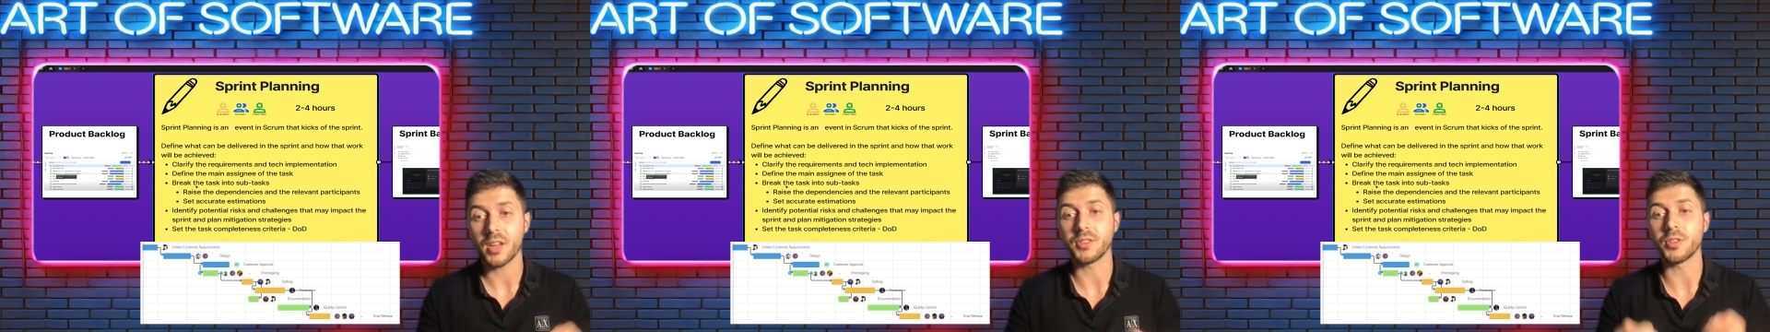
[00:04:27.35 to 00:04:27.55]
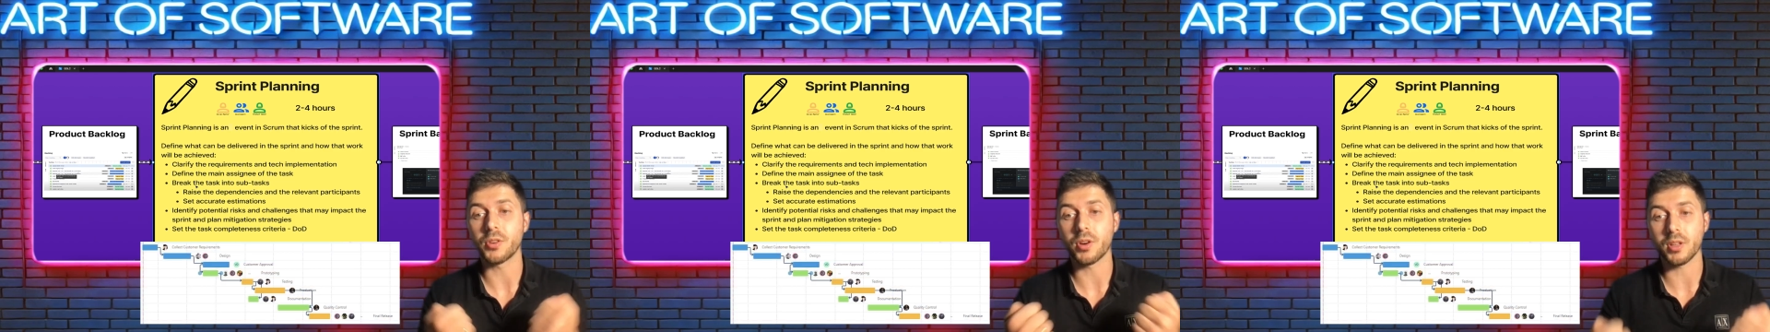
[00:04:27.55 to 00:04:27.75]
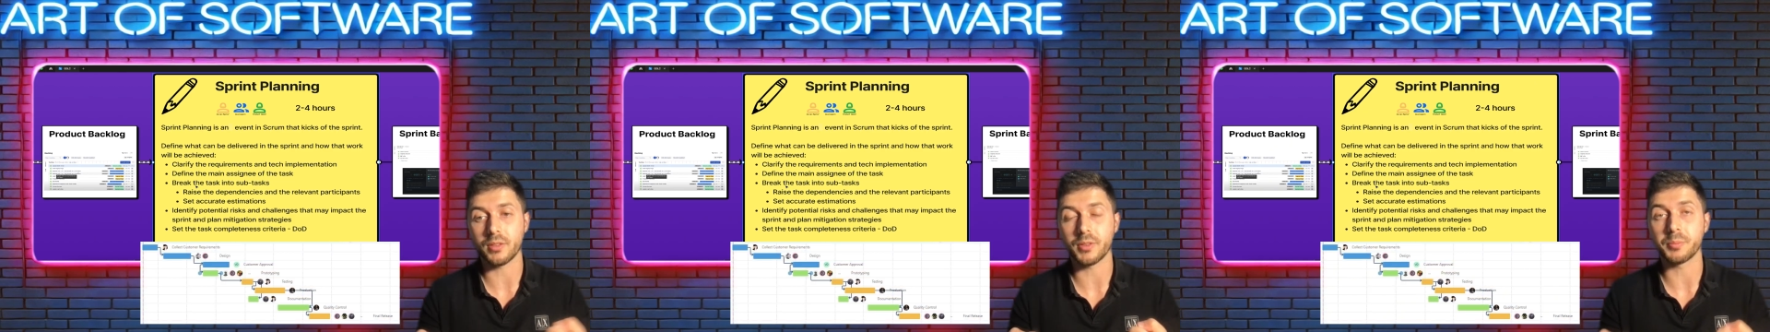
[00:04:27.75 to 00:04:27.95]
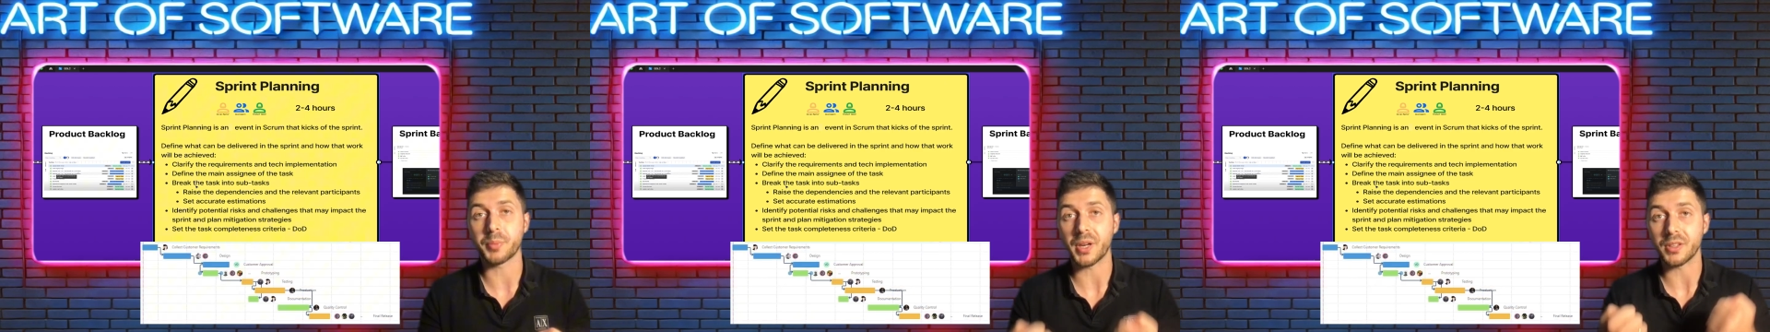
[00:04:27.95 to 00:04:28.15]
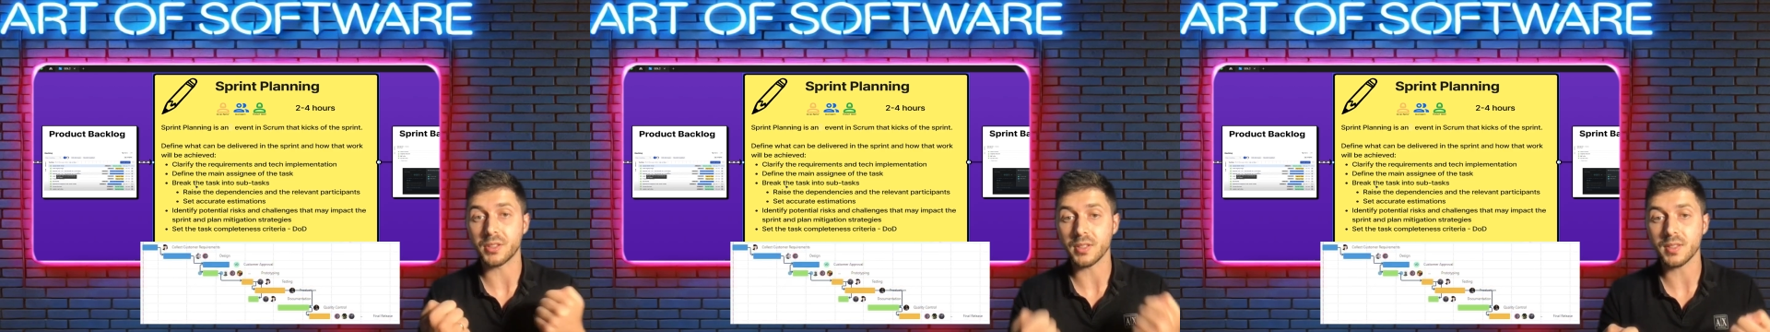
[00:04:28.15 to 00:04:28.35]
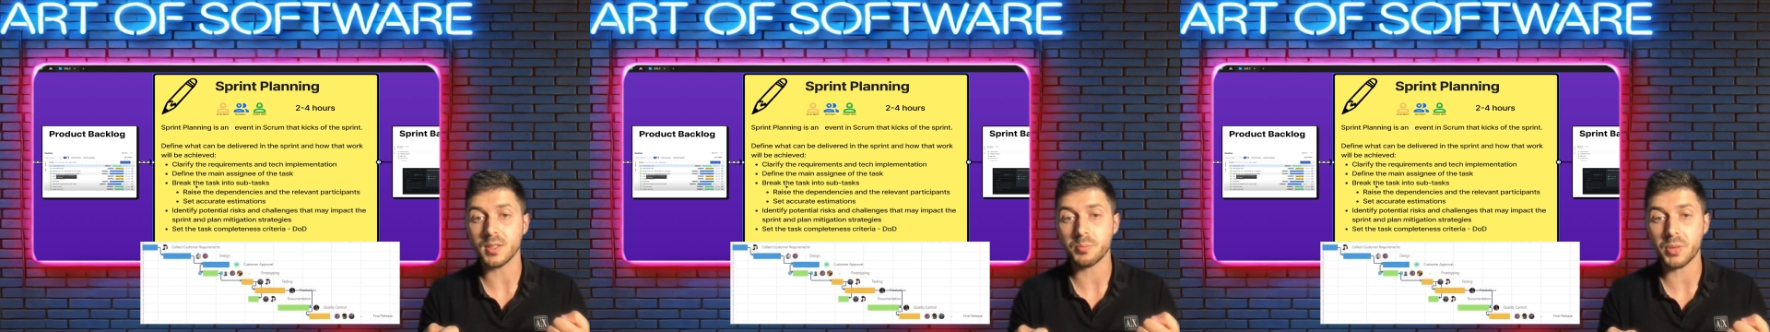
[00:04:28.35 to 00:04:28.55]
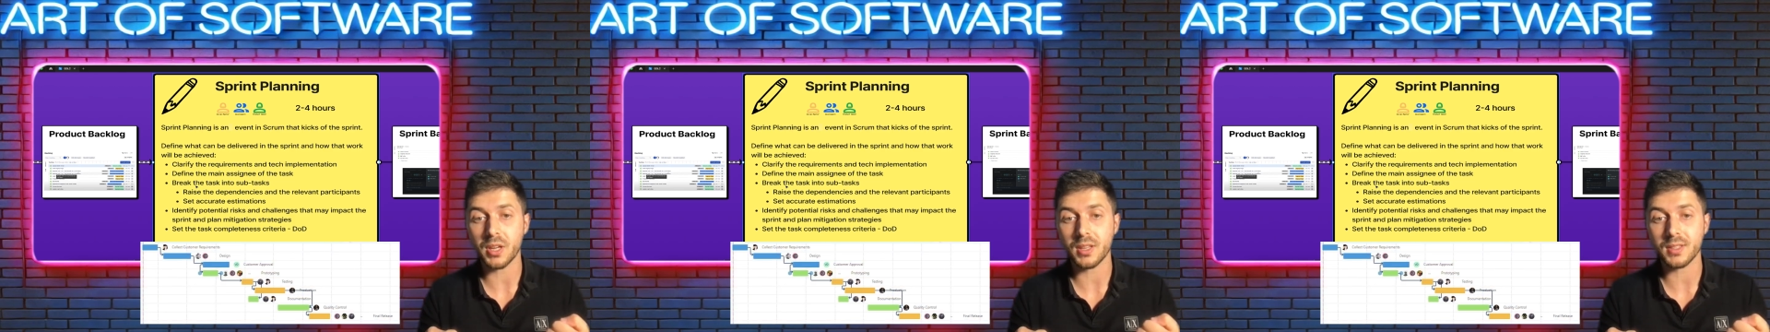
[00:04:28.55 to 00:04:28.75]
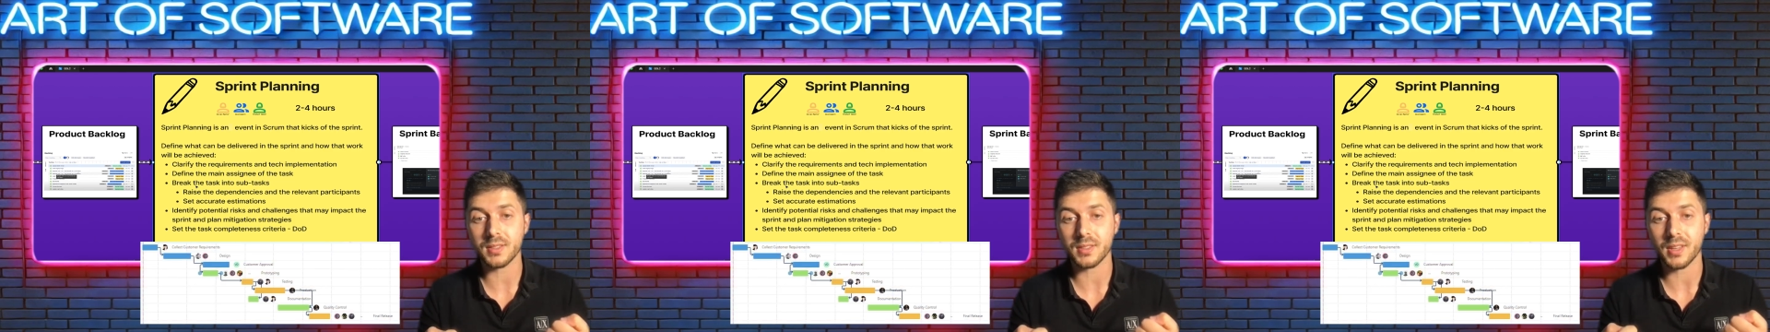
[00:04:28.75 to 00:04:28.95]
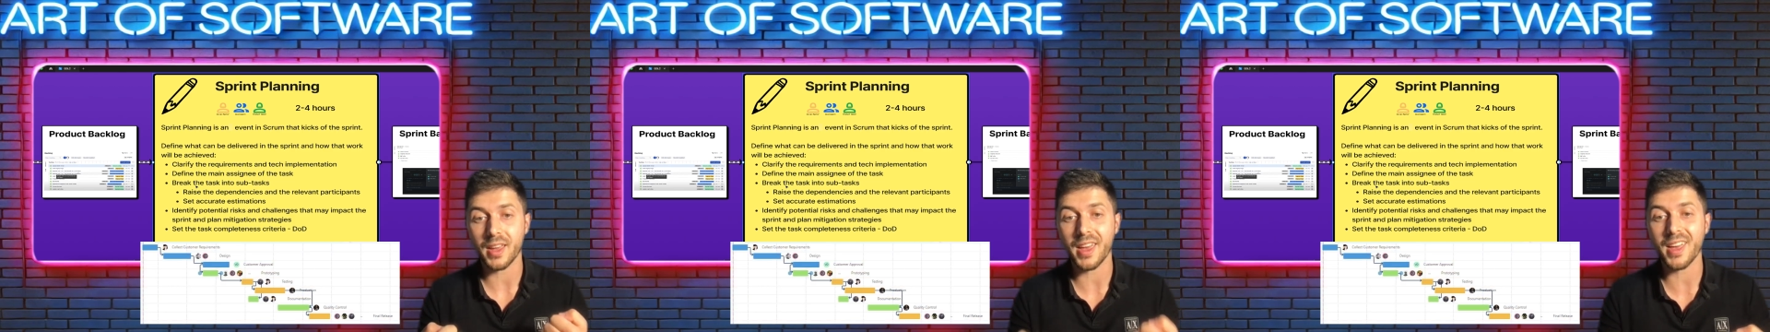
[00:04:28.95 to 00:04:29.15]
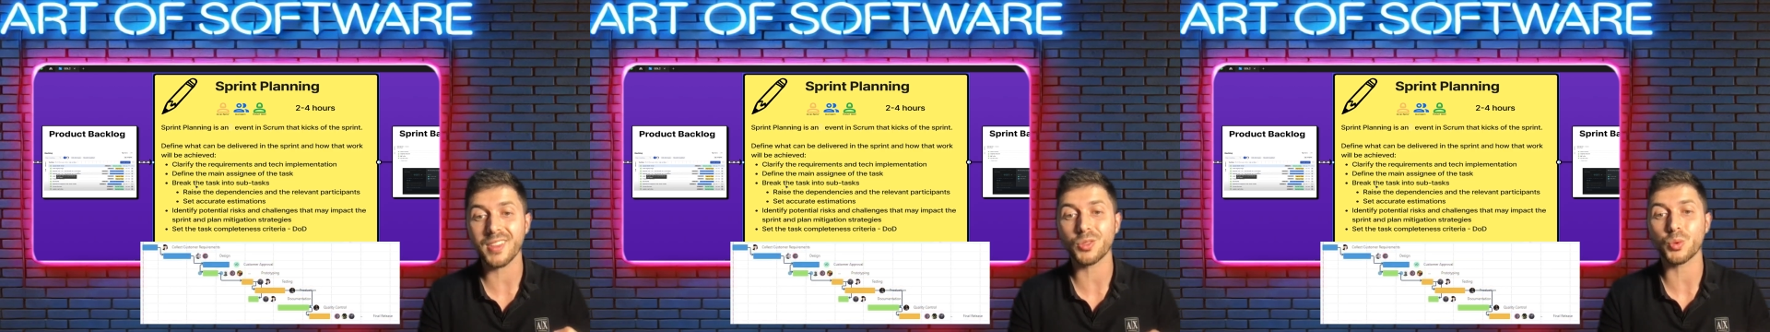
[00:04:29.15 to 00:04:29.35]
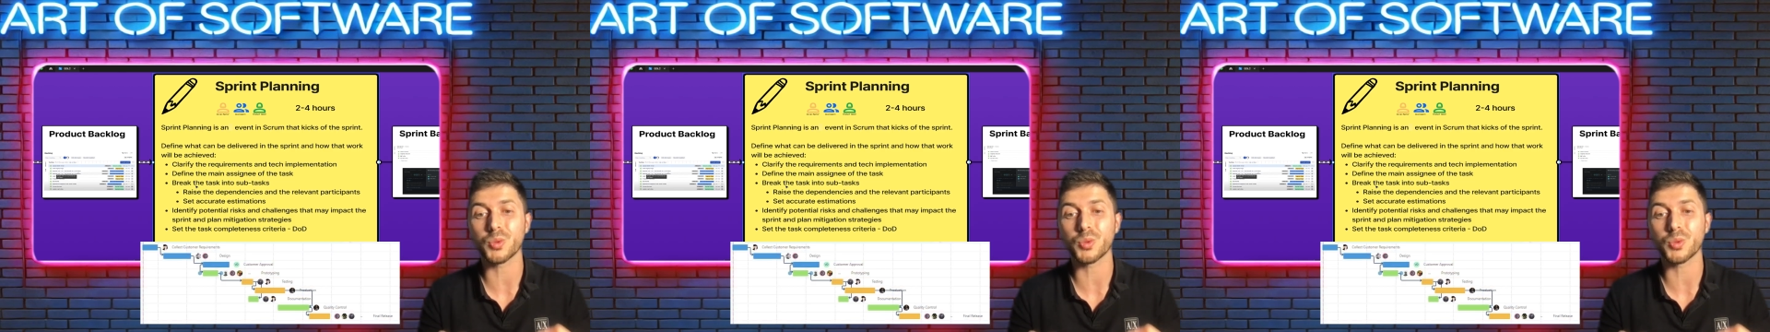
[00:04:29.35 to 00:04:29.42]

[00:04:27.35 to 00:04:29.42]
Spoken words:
and the relevant participants and